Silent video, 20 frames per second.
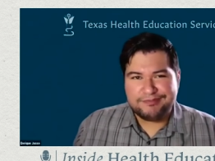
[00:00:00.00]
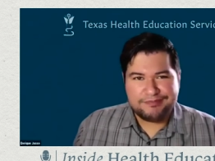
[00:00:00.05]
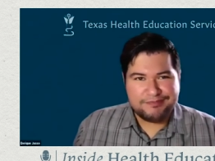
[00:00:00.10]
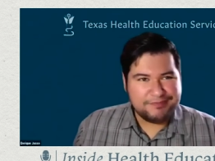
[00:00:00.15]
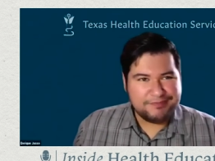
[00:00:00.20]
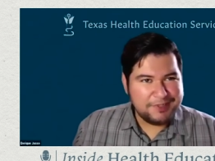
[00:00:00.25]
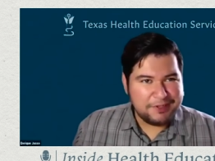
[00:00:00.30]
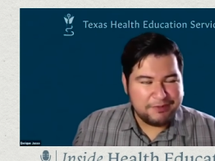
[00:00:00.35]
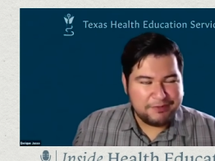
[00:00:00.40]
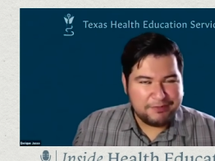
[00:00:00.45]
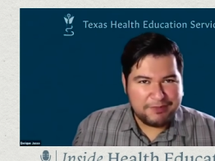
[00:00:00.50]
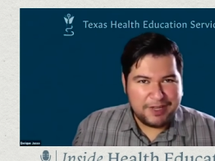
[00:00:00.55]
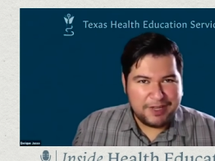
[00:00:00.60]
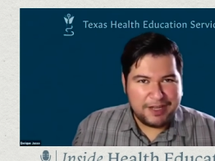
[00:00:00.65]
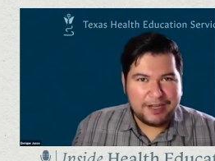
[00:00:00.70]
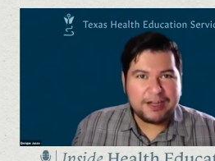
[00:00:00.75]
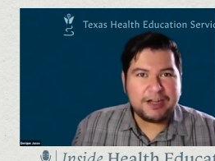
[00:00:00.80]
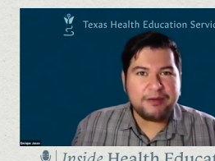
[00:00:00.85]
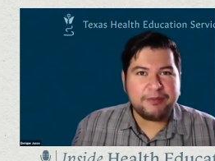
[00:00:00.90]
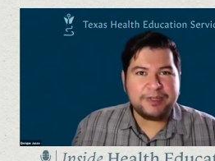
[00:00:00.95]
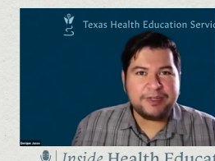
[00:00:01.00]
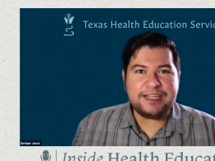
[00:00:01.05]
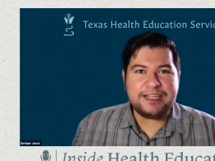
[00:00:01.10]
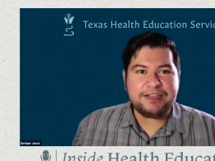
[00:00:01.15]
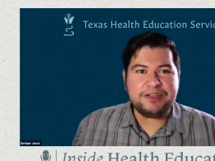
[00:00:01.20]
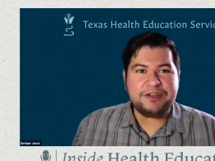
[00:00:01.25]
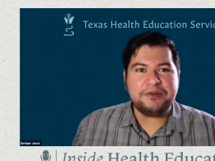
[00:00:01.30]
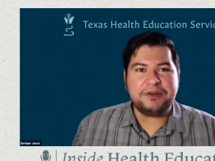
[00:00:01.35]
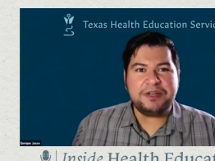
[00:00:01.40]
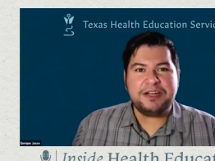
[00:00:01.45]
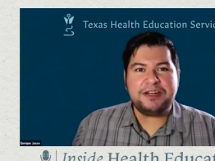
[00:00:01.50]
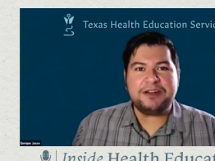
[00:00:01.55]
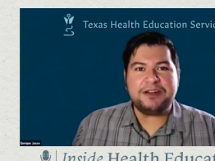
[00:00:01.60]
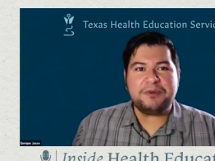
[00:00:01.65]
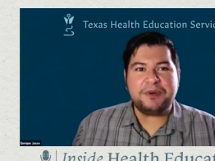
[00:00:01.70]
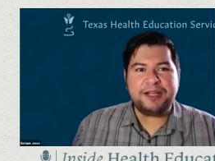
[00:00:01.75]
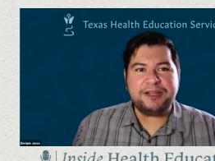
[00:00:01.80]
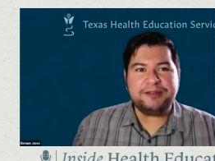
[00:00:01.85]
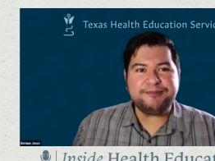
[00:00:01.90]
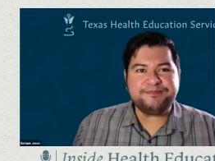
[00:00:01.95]
you know accommodate you in any
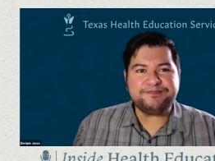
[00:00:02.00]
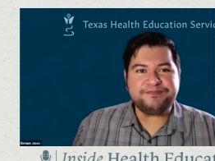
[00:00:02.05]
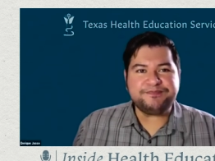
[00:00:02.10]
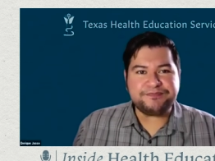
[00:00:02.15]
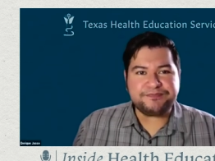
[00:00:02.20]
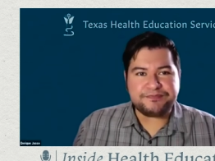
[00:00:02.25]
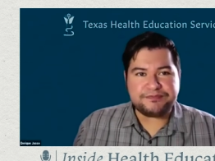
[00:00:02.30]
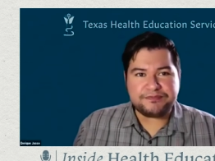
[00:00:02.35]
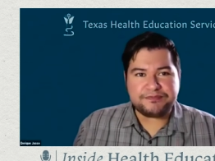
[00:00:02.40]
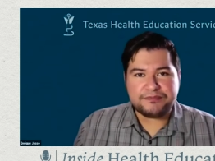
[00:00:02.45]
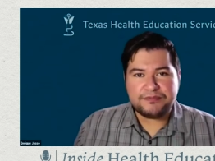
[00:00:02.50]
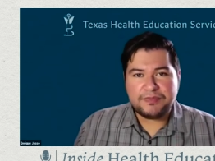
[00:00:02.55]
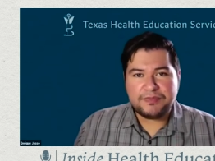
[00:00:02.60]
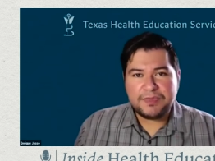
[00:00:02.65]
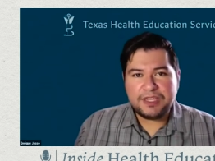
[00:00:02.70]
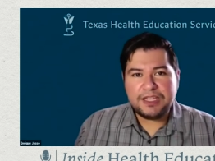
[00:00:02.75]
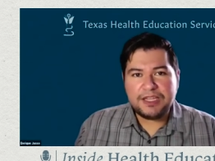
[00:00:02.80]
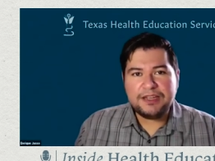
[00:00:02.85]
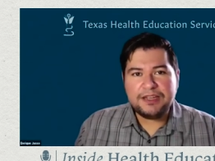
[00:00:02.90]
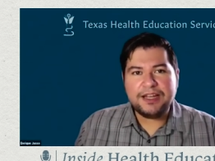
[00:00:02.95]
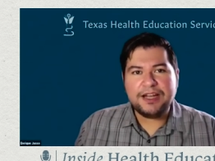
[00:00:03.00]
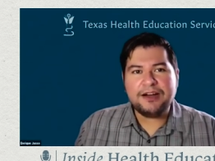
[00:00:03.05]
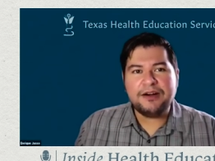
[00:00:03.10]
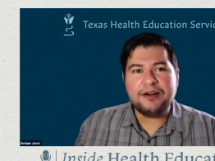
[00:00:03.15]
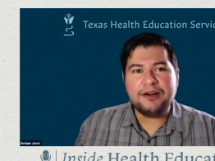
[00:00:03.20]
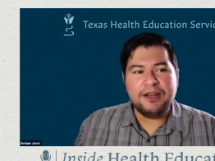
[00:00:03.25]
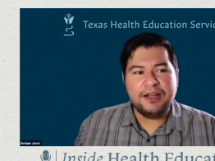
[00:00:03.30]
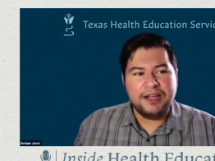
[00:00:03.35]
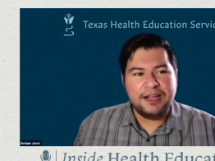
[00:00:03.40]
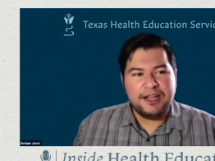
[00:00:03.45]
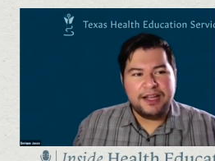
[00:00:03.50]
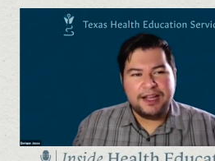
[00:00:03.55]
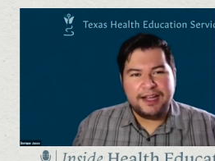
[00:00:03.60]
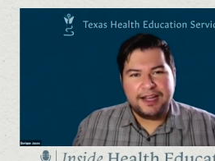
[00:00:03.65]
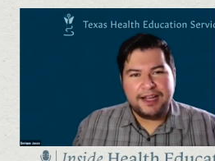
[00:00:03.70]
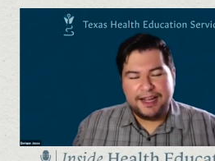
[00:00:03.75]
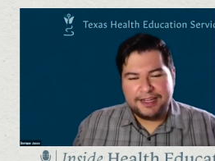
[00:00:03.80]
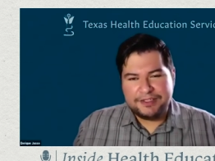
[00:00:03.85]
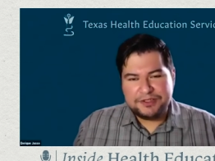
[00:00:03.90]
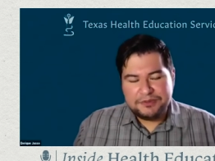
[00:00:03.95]
way. Now,
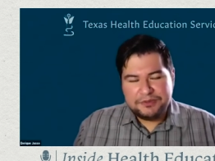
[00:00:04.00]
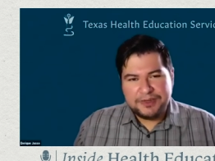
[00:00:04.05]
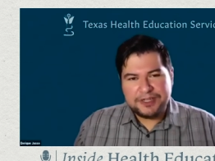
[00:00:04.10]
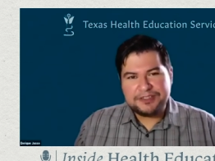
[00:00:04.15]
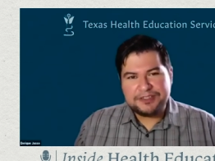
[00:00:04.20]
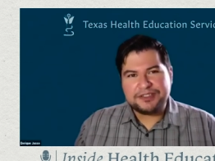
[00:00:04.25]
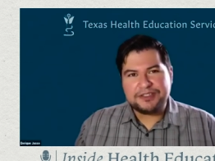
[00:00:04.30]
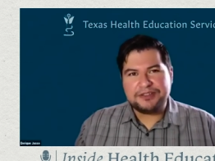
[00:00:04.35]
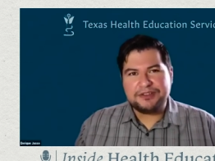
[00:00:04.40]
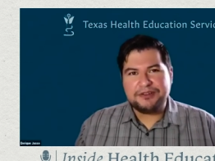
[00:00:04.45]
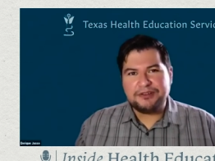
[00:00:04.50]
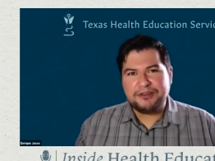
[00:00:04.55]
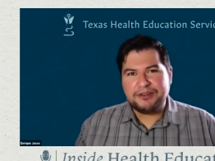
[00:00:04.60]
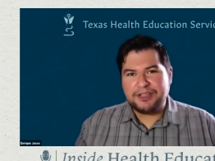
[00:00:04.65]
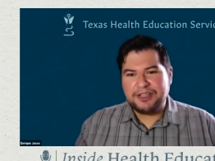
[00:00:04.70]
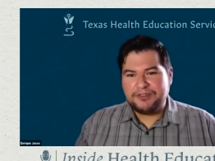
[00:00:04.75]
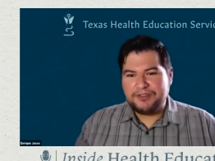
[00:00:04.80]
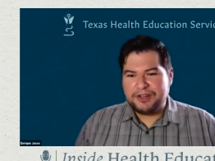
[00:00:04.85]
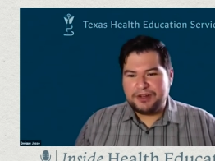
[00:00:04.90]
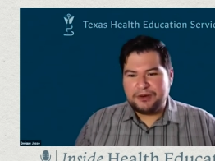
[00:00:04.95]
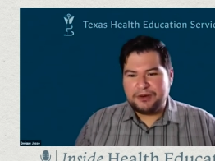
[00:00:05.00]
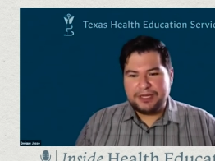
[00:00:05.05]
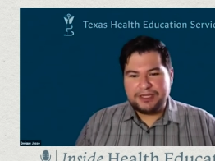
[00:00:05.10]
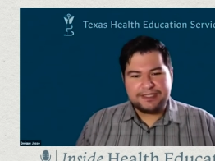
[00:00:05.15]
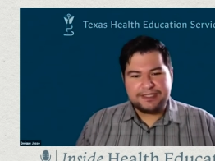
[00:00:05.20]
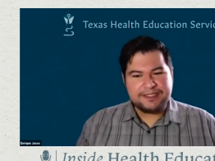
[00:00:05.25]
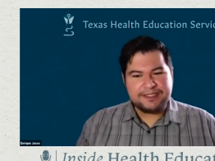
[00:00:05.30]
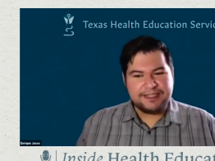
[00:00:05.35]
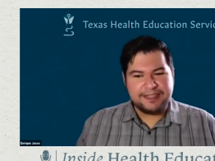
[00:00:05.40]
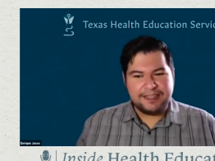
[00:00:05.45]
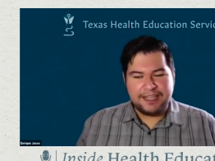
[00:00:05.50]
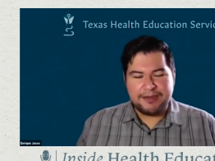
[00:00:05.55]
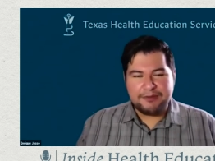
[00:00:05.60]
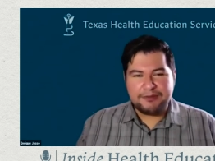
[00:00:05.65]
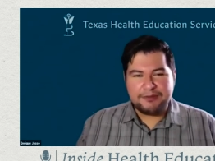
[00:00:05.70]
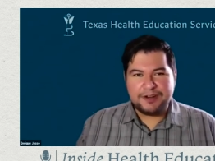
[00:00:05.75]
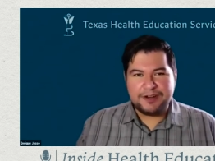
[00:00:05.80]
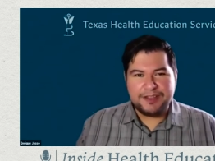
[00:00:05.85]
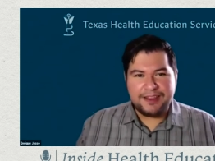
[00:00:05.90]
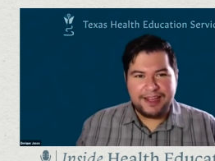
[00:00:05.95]
I do want to give a quick
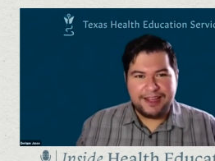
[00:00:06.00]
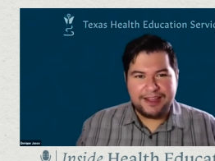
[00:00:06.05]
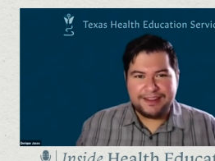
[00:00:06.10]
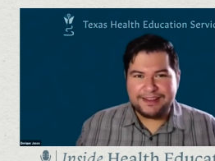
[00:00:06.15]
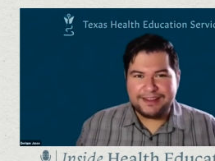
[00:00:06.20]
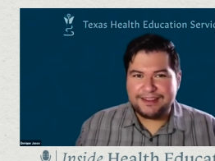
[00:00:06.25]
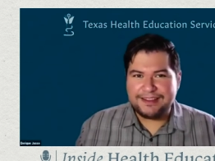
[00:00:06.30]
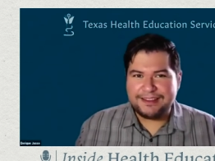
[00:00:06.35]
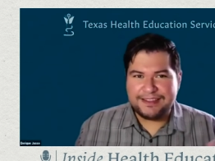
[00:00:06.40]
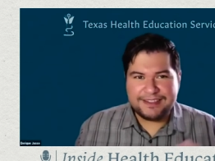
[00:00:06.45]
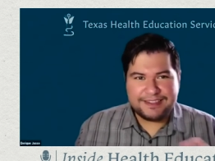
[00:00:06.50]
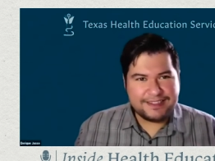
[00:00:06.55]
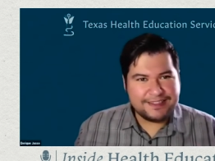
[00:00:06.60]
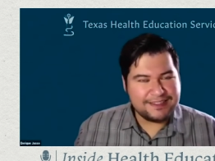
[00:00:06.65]
disclaimer that this is